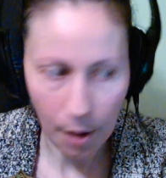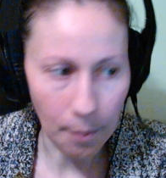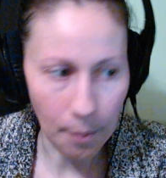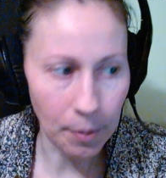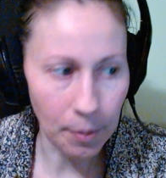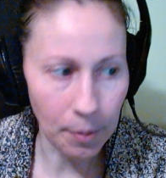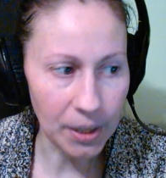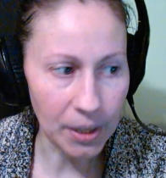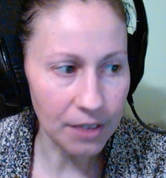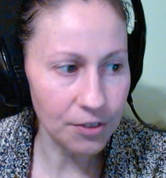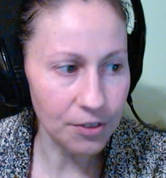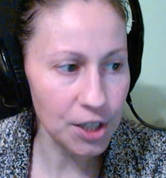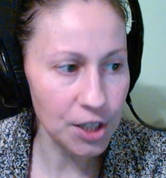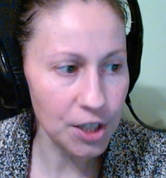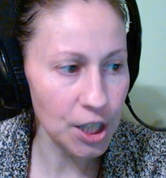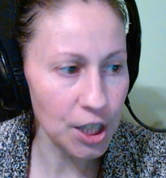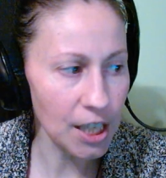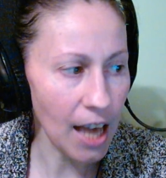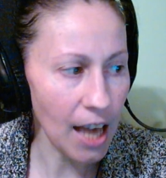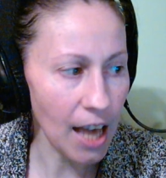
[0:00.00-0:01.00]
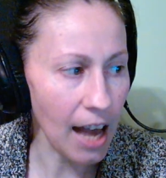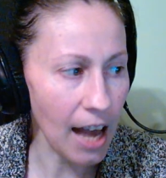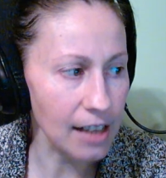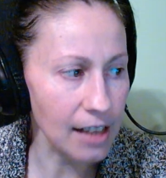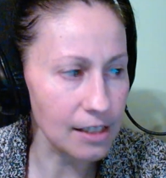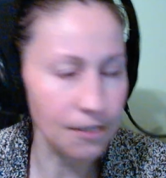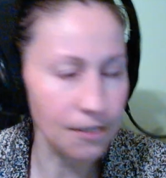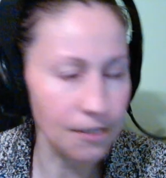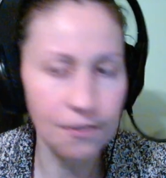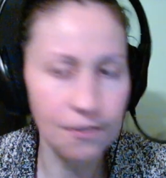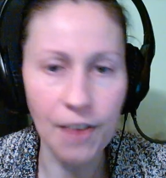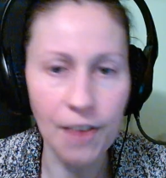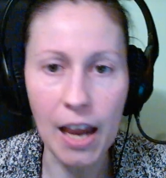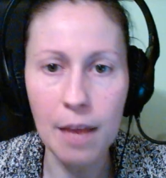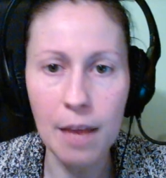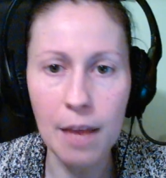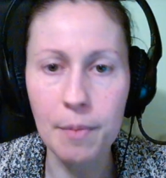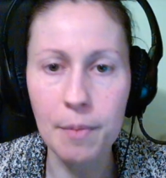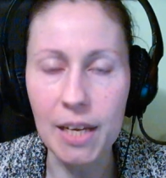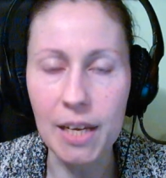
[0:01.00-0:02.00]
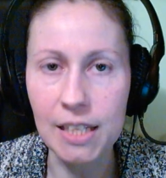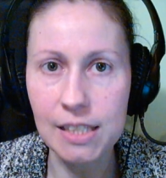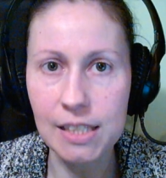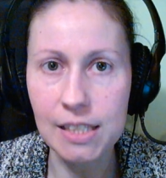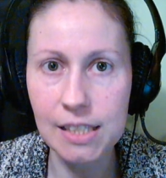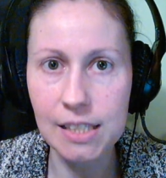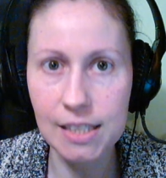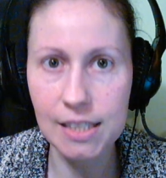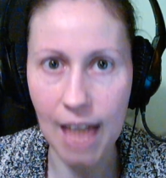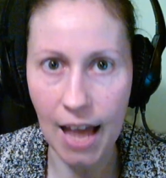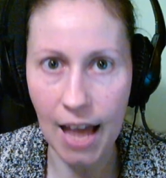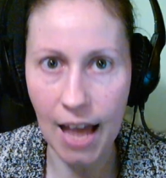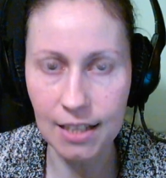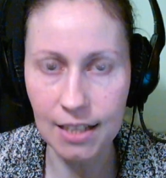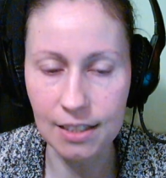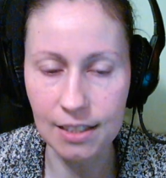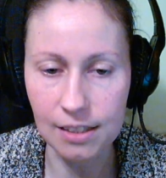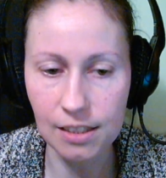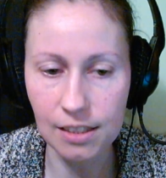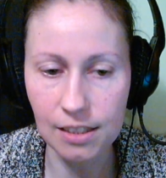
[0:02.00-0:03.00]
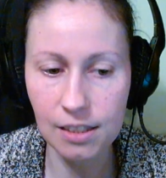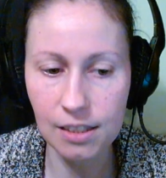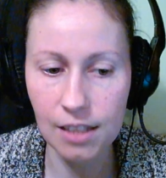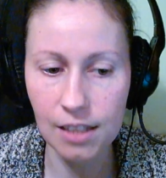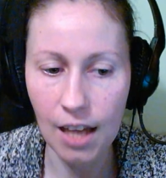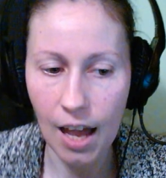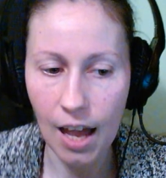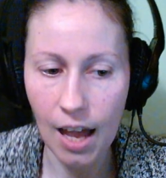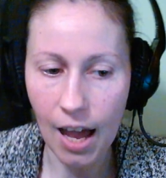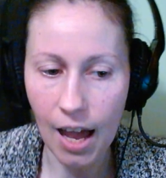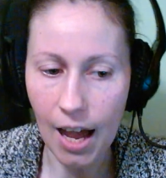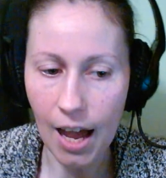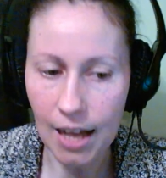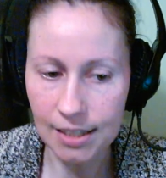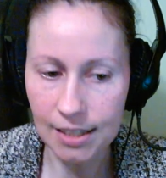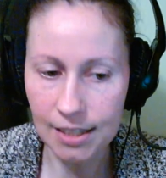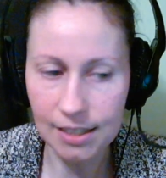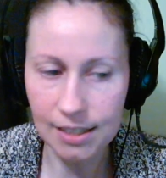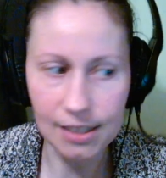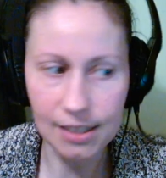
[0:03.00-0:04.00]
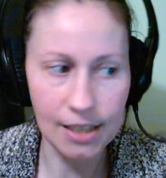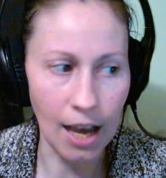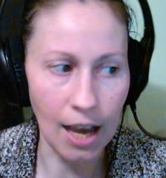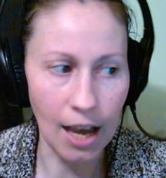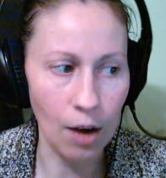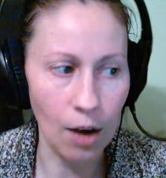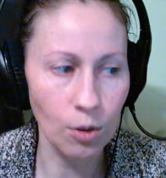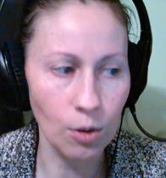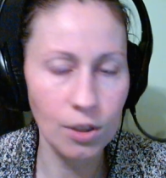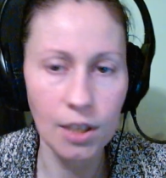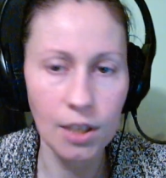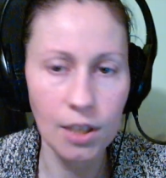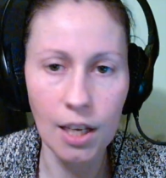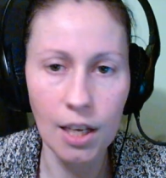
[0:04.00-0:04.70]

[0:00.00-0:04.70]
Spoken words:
but if she has fame and status as a scout,